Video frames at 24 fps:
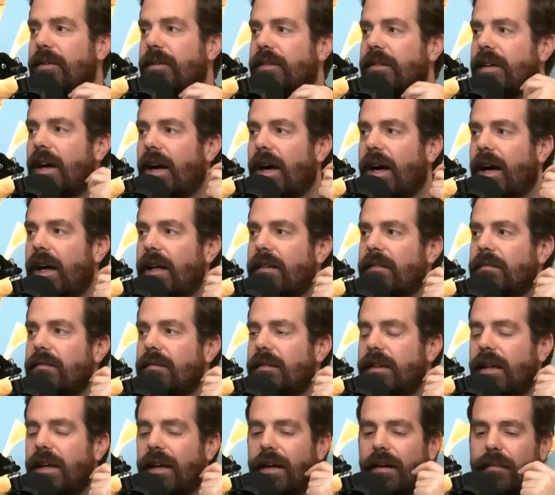your tie. Bow tie?
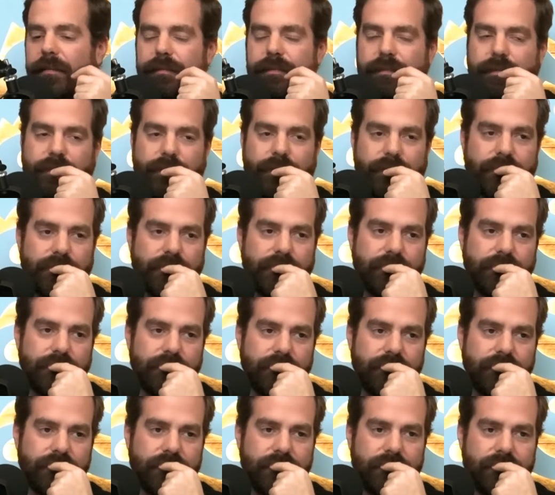Yeah. Yeah.
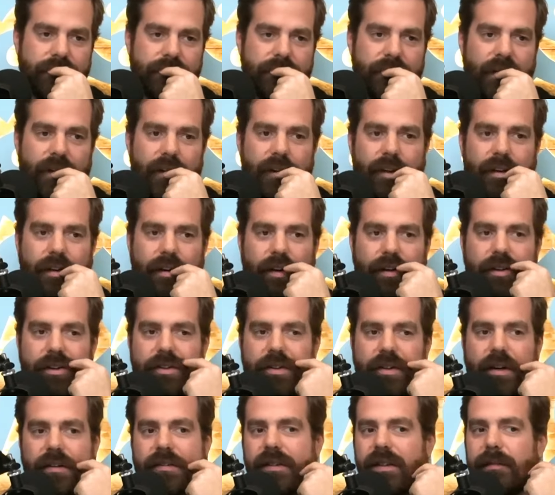Are your
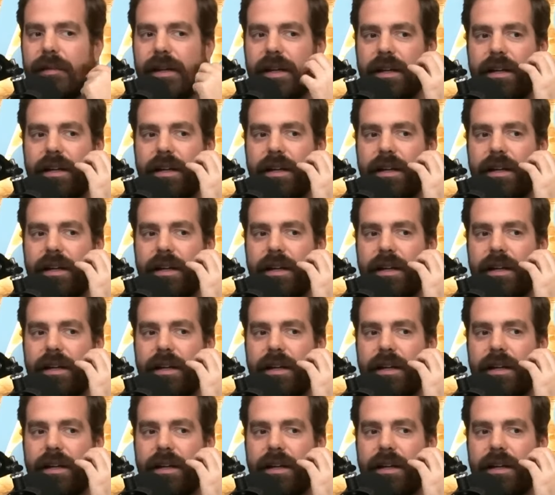dogs going to